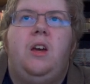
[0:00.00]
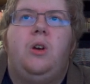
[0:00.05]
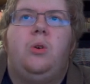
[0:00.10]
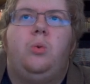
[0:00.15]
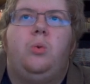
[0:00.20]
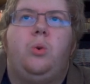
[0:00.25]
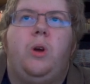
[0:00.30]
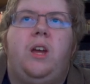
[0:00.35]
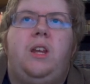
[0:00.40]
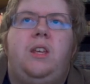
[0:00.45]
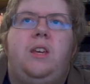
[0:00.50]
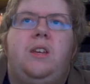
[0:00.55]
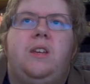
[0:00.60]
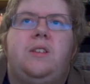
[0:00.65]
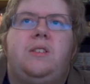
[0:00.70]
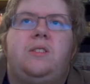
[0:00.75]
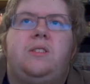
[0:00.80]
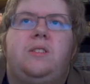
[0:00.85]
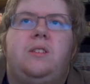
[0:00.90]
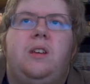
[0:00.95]

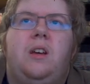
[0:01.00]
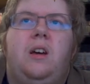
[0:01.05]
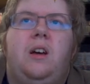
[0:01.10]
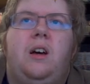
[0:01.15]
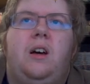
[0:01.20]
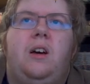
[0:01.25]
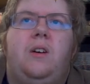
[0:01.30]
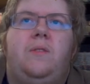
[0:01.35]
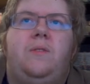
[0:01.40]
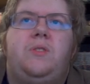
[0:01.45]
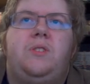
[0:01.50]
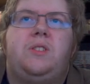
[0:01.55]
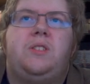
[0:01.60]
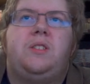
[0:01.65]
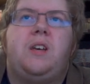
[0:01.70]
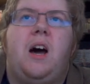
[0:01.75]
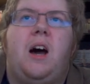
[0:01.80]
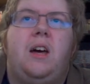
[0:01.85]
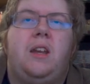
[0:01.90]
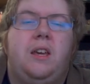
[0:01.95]
Radius of
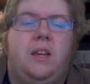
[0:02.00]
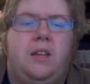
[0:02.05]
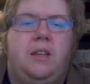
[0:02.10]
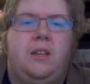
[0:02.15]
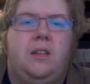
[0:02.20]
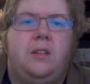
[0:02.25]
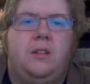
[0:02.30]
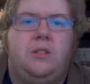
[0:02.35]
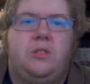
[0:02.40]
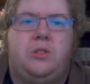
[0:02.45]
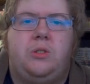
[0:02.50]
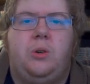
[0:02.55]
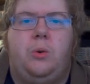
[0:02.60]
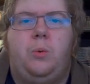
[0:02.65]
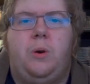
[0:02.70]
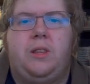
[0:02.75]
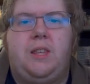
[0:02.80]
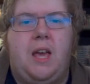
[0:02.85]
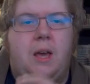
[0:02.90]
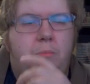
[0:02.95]
Sonic. So
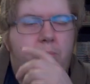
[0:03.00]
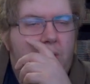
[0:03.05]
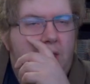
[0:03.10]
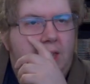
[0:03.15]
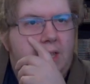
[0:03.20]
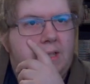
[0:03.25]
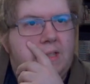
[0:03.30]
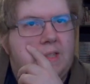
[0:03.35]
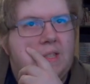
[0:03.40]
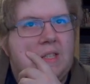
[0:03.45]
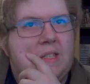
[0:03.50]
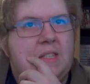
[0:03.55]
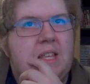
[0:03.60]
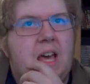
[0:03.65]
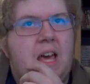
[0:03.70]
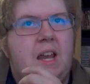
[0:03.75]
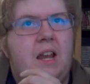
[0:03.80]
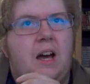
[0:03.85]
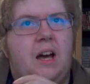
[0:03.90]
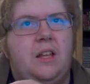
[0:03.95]
what that means is
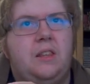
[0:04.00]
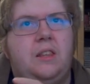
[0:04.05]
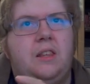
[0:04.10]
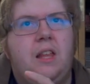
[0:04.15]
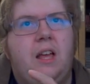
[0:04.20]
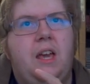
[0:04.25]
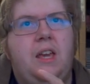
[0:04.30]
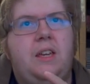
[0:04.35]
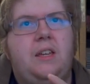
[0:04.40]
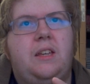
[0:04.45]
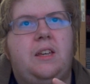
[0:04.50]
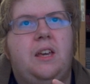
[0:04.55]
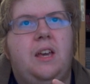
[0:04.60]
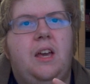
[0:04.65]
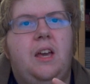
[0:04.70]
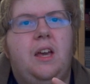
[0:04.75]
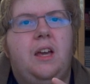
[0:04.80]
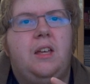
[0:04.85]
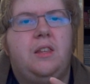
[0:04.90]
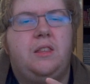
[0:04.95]
that unlike
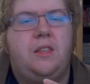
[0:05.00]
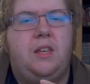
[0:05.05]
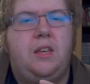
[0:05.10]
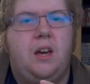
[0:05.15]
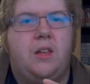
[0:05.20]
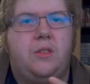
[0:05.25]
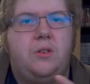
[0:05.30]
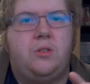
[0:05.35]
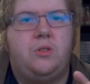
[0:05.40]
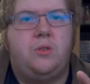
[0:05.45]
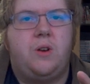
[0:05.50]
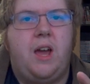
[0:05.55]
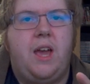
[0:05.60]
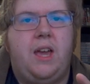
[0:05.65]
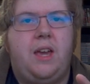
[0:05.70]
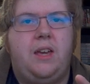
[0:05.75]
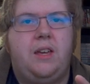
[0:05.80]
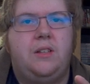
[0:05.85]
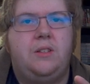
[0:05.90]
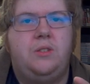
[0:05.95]
the other
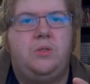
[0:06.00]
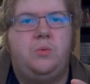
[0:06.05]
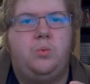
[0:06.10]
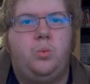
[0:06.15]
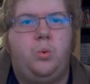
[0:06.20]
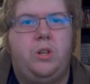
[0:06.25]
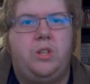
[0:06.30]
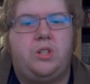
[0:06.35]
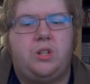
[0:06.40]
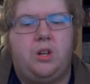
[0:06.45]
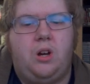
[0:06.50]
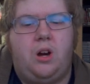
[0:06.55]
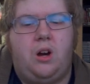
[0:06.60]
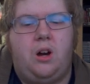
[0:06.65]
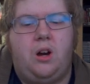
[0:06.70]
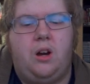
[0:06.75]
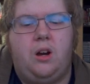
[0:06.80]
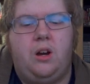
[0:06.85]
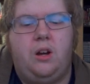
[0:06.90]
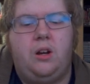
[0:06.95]
dragons, which
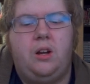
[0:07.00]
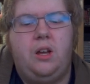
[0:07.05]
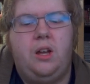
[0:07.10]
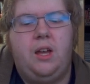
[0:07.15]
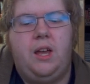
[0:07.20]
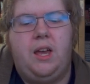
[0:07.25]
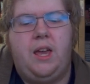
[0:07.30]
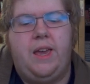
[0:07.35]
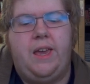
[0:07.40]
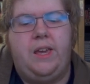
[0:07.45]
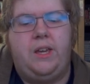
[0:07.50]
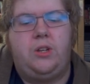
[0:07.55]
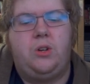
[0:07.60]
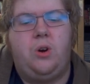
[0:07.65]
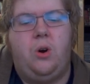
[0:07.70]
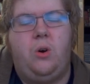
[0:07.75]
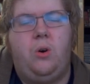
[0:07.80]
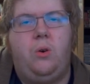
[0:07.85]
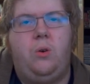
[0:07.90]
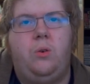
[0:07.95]
are a
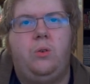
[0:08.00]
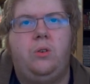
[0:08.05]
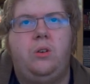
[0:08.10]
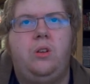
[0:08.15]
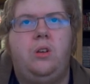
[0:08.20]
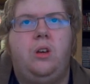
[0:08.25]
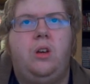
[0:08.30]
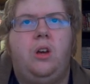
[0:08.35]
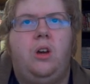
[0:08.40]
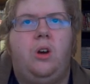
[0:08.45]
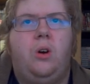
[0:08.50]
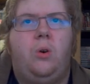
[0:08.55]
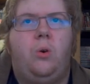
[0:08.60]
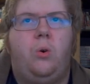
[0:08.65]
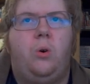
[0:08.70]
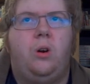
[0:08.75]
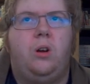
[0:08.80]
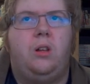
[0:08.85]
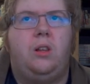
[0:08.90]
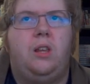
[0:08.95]
cone
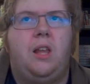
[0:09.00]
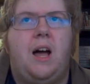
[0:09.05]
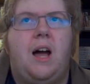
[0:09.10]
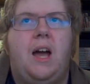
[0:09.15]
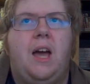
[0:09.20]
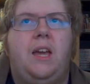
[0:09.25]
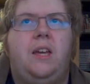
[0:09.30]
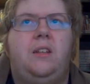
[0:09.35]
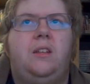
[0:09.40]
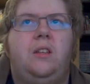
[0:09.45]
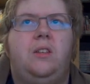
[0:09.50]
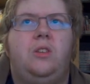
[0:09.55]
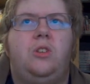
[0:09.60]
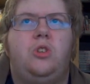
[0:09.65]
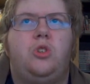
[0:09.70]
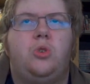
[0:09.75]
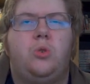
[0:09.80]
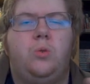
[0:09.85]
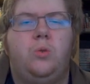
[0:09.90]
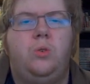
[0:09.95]
or a line,
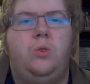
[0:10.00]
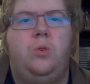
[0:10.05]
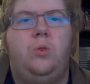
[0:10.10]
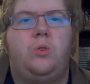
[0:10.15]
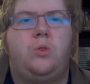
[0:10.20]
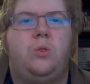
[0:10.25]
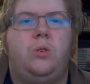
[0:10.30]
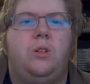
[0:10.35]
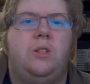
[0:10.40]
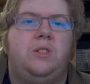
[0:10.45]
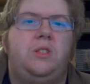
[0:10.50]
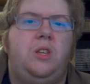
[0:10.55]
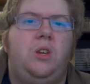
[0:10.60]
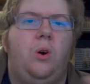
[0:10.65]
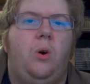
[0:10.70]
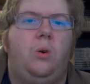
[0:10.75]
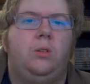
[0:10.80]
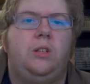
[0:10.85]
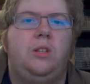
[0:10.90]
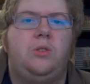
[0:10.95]
the True Neutral is the
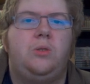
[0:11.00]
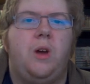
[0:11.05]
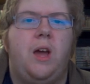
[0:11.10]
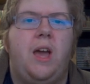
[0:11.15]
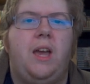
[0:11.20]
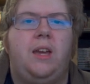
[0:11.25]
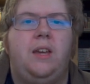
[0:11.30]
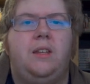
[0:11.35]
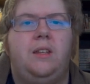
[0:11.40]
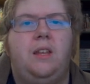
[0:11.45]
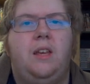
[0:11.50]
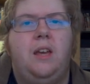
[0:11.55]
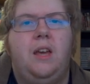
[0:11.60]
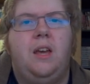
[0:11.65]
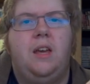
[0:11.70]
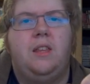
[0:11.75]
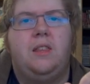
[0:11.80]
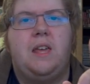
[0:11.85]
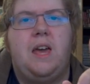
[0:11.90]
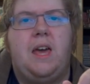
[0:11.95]
only dragon
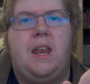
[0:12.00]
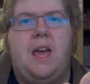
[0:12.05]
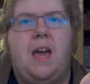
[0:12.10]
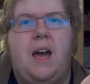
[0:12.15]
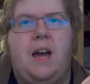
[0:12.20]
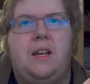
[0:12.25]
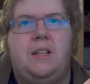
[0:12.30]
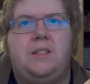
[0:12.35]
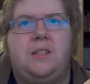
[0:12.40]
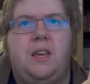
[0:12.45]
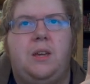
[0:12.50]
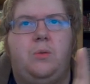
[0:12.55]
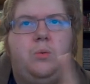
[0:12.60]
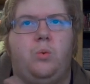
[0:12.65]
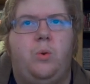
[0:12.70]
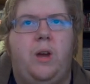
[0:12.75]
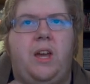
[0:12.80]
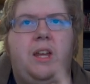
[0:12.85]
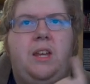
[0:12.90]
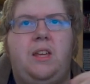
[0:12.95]
that has a
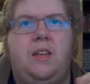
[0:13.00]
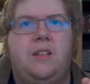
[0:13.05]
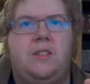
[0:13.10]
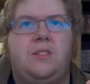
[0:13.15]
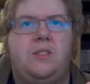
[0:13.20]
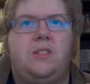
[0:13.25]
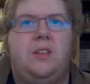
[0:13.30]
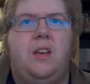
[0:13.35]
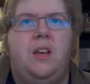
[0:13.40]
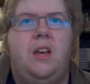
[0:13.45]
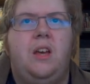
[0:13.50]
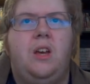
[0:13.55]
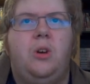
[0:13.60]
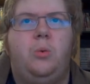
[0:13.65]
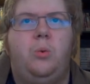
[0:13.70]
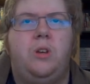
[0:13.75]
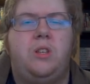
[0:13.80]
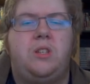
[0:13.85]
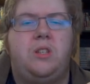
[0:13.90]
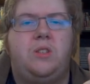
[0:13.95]
radius
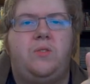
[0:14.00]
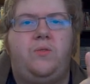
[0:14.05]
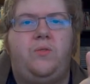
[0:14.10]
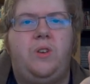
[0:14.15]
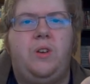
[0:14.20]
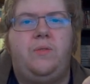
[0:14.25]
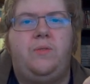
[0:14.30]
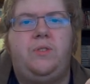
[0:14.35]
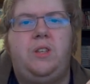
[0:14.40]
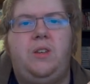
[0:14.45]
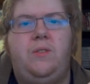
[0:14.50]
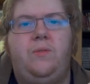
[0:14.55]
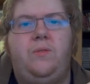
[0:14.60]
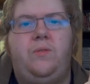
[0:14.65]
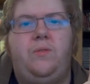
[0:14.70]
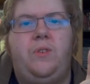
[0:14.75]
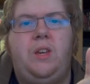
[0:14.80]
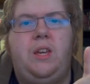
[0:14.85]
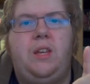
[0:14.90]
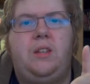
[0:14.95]
which is 15
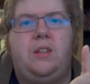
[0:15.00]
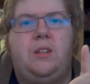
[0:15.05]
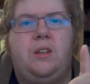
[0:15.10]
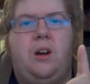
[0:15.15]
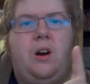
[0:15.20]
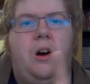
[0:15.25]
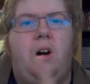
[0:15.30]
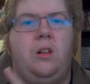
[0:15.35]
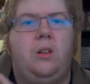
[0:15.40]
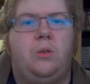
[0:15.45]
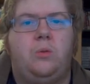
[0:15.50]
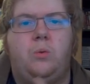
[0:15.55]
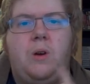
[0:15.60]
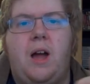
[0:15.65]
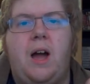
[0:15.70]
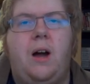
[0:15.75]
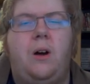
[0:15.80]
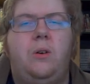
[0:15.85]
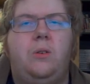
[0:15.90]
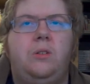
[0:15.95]
feet all
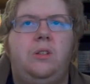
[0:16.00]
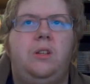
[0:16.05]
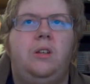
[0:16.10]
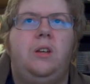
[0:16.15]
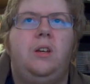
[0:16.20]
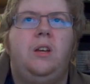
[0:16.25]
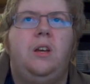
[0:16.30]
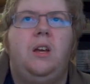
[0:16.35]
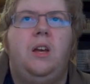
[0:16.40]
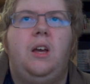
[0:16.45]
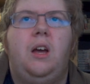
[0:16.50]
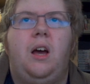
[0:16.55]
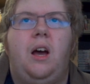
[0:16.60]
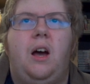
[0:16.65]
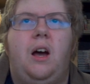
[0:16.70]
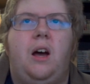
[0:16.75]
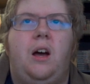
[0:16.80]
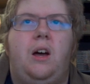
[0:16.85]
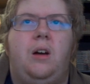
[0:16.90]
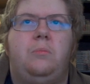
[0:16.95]
around.
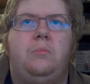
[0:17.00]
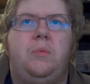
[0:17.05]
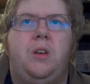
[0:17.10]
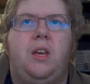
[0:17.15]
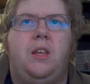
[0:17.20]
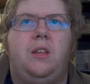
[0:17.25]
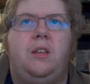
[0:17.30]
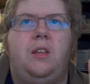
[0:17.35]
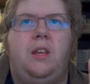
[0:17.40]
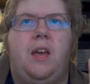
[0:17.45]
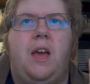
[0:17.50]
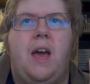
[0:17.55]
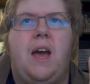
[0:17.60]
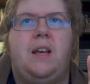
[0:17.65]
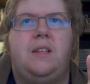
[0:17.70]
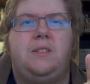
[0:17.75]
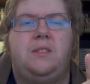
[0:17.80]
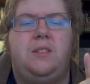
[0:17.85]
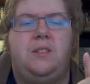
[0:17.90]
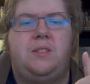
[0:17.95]
And it
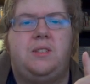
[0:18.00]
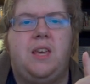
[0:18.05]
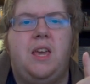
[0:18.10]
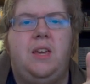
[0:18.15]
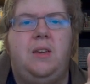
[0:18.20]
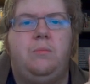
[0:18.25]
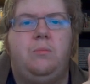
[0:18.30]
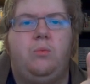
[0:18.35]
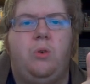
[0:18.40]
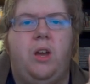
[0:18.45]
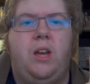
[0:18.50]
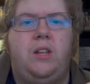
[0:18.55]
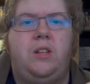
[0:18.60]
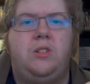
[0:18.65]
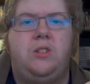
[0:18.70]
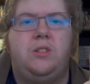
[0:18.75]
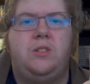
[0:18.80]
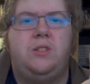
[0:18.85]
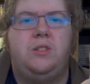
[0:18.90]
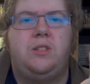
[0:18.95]
has the same
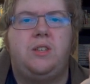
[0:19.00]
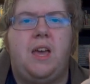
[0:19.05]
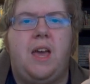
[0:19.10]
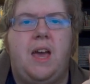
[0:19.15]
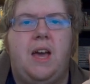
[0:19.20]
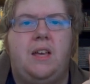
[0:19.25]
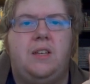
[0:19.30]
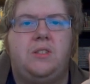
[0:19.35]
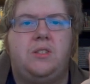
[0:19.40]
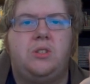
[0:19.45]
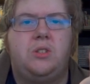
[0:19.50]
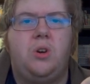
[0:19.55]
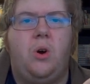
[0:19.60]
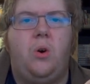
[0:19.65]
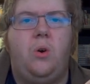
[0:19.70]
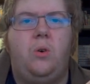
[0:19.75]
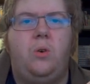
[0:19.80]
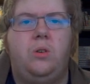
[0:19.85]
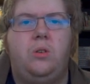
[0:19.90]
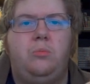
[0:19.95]
ranges as
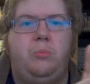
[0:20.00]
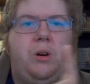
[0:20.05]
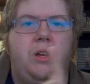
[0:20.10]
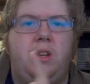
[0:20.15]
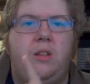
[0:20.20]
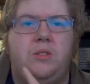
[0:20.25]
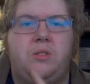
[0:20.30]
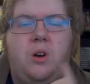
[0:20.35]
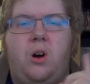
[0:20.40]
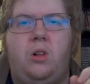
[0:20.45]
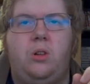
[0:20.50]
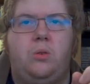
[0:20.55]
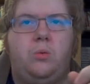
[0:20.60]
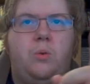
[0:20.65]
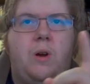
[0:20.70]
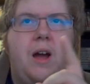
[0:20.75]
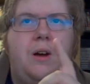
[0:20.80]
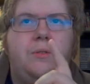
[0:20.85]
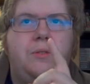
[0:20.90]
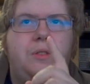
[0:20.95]
cone, but is all
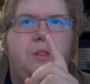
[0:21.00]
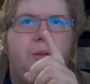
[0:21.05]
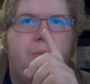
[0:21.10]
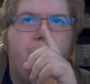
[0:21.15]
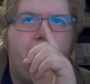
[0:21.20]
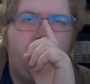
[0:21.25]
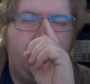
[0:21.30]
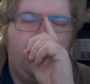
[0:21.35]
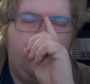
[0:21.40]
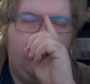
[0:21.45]
around them,